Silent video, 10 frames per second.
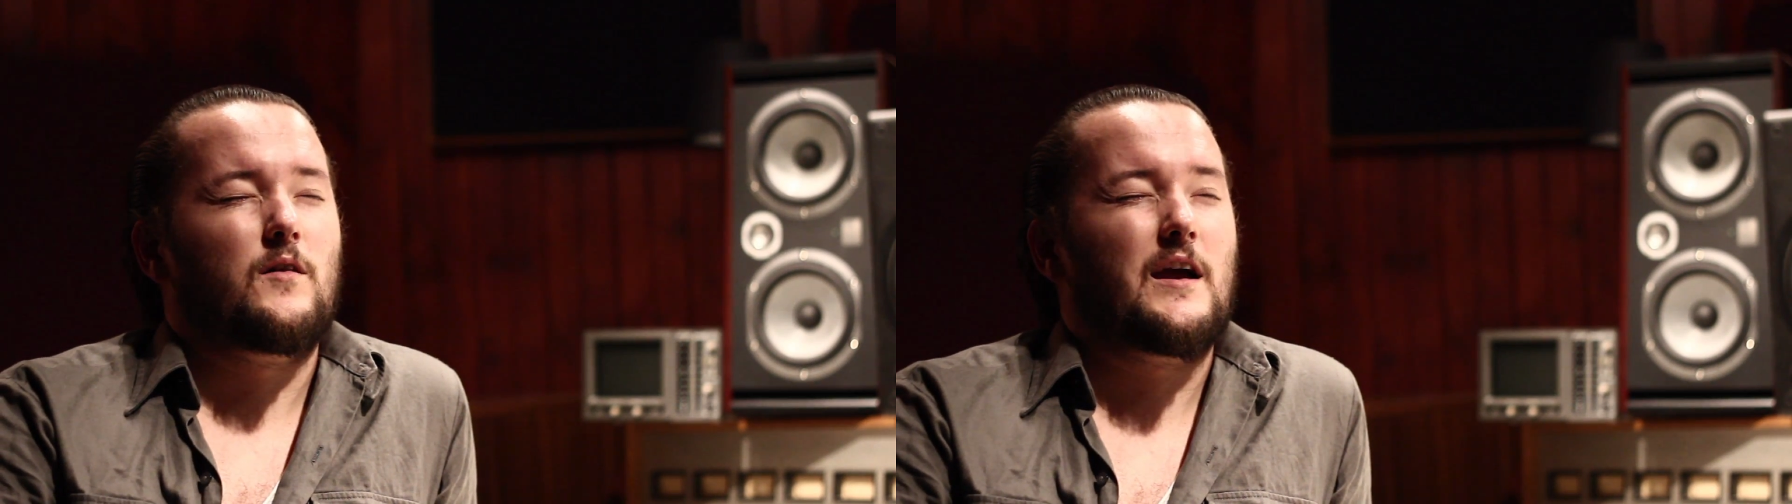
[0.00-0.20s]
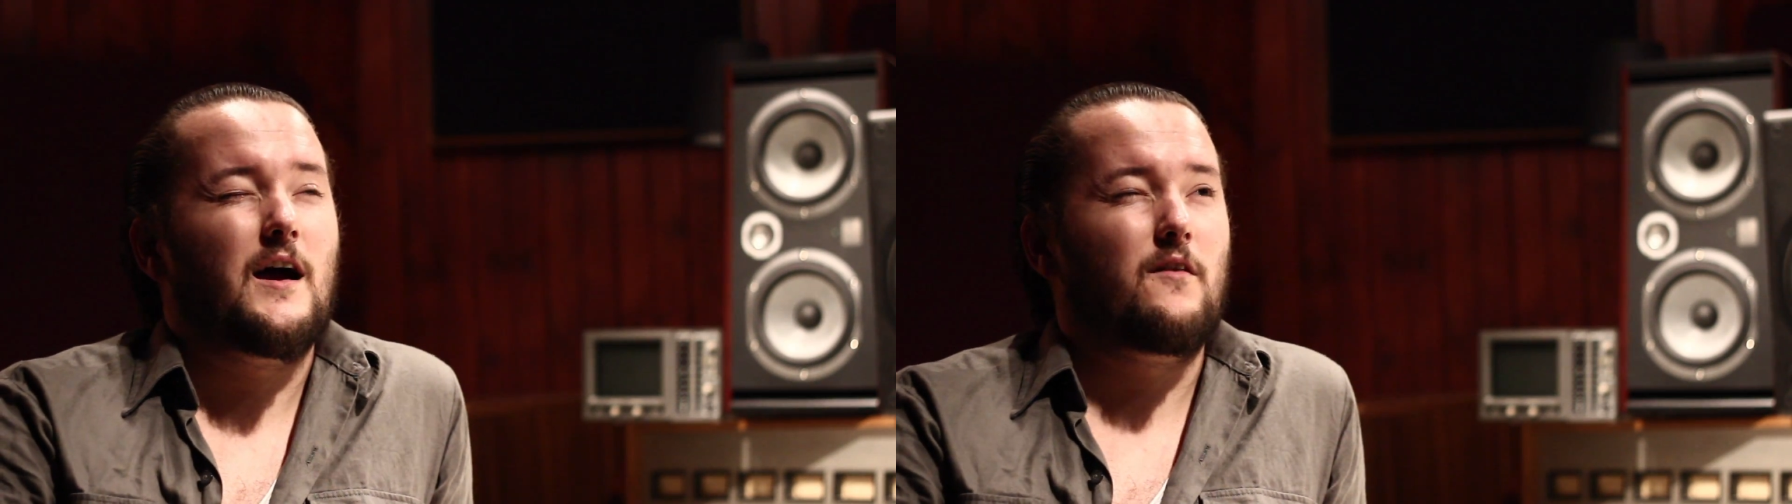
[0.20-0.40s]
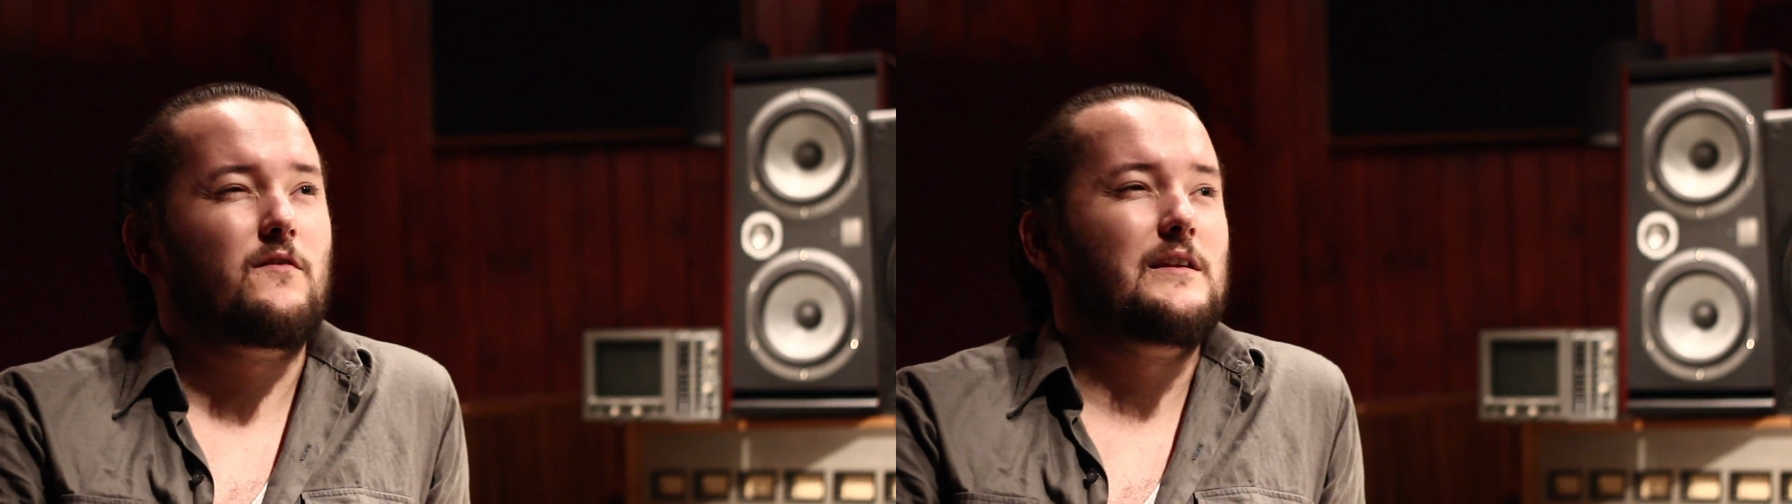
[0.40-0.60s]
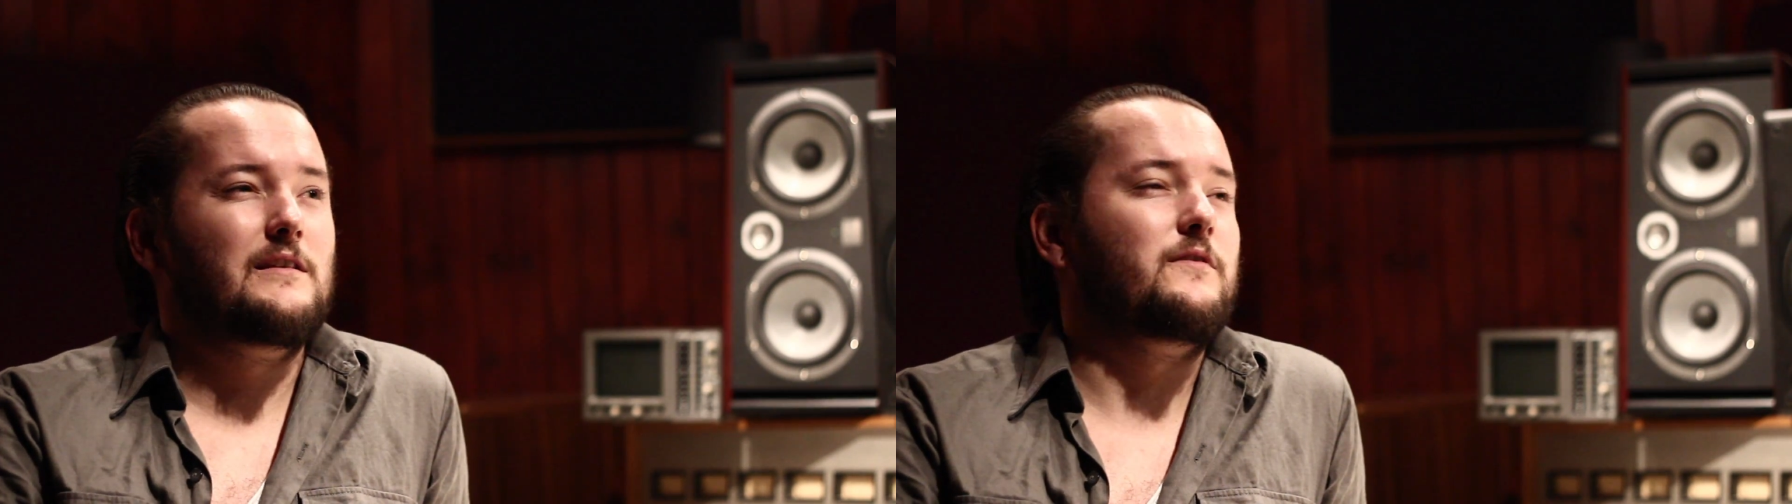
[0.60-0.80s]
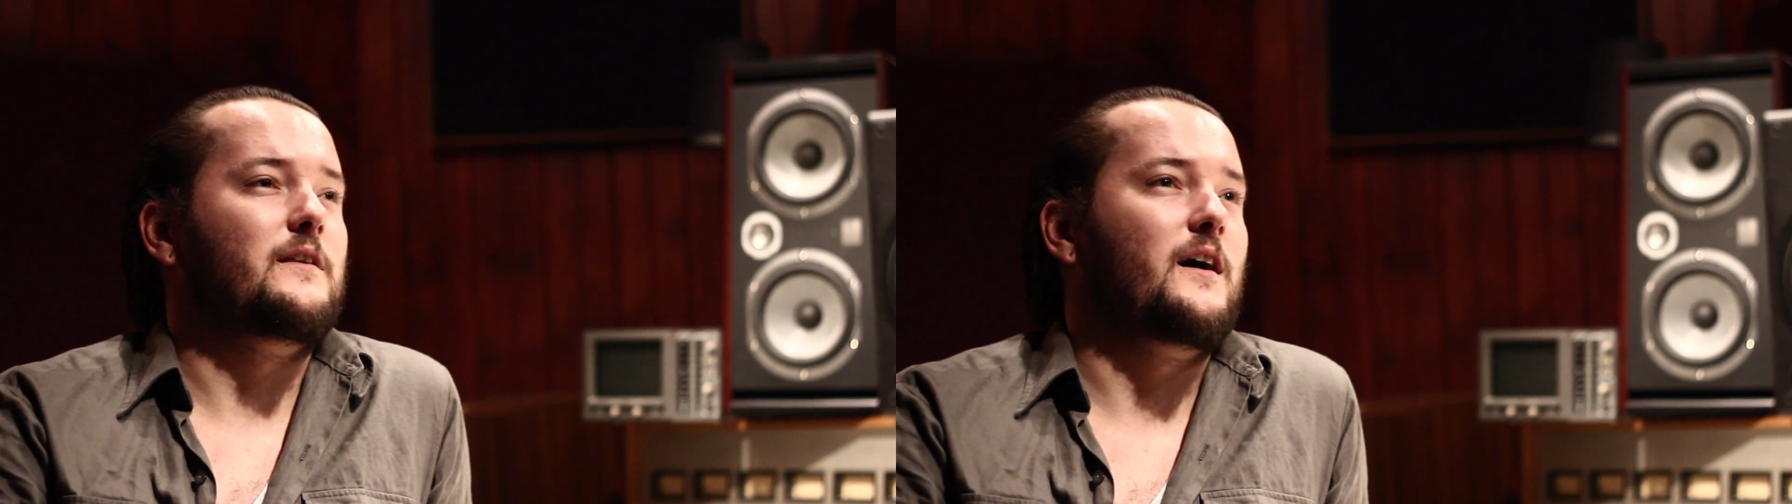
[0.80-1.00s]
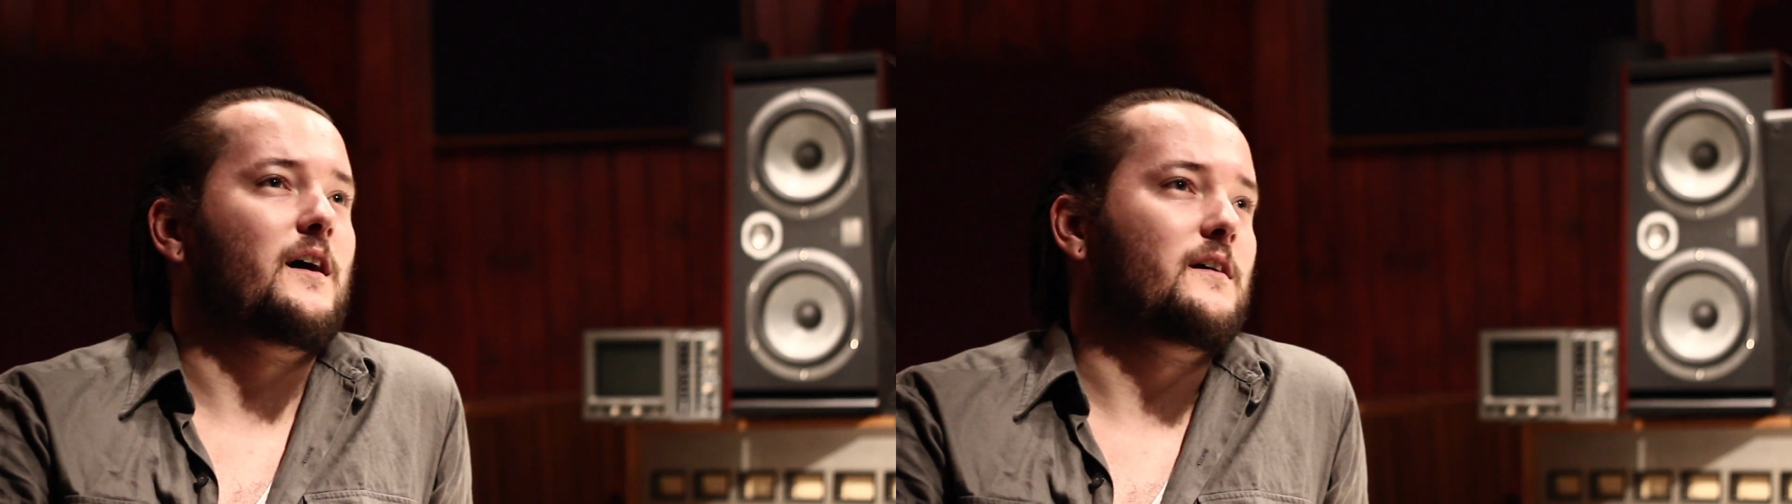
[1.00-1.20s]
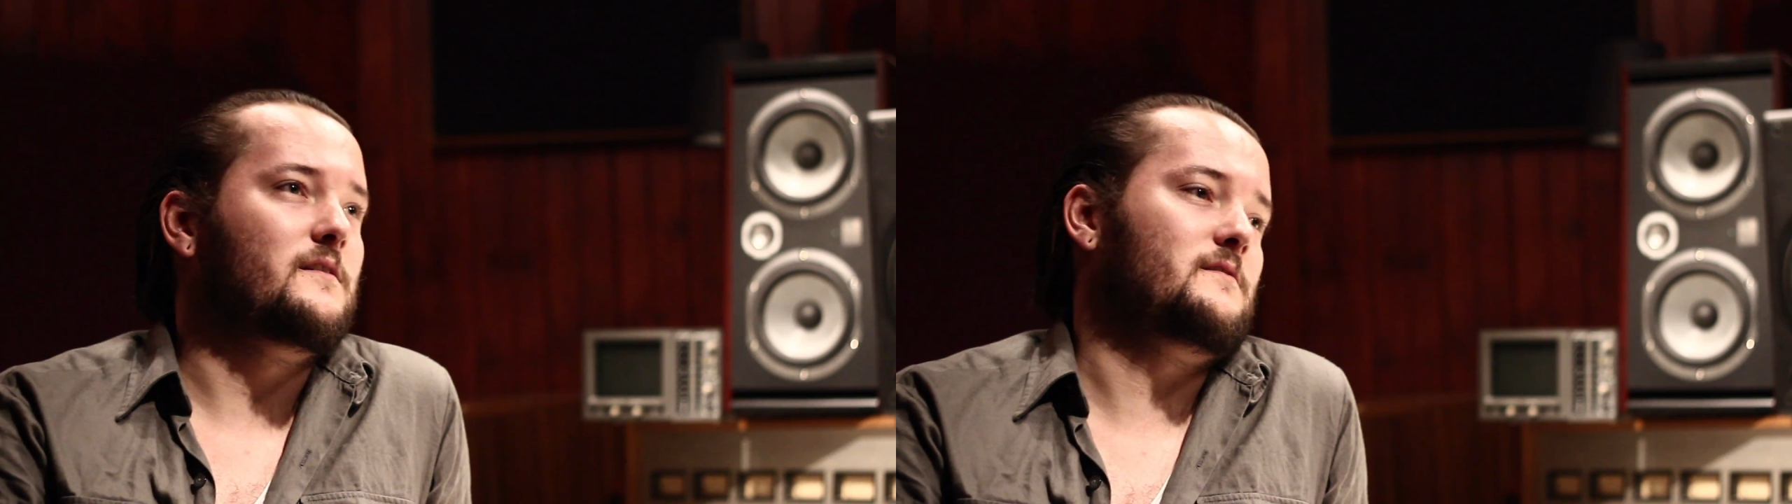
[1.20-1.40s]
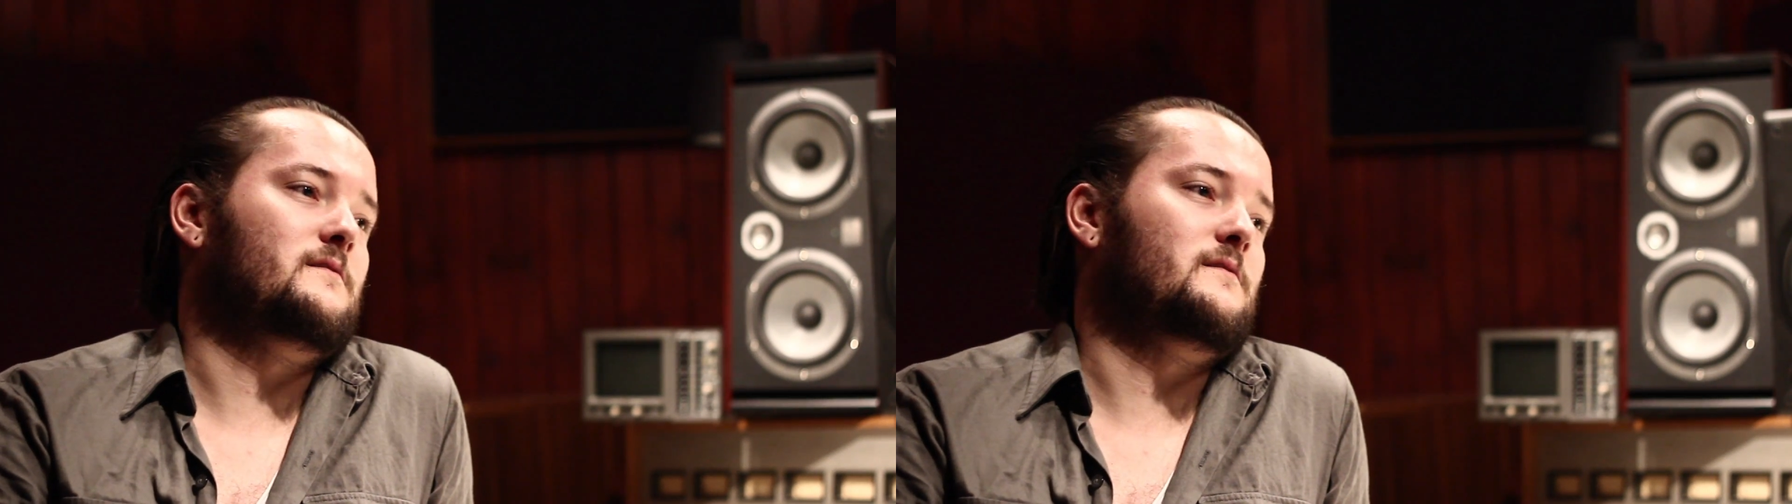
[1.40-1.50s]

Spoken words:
I can't really live without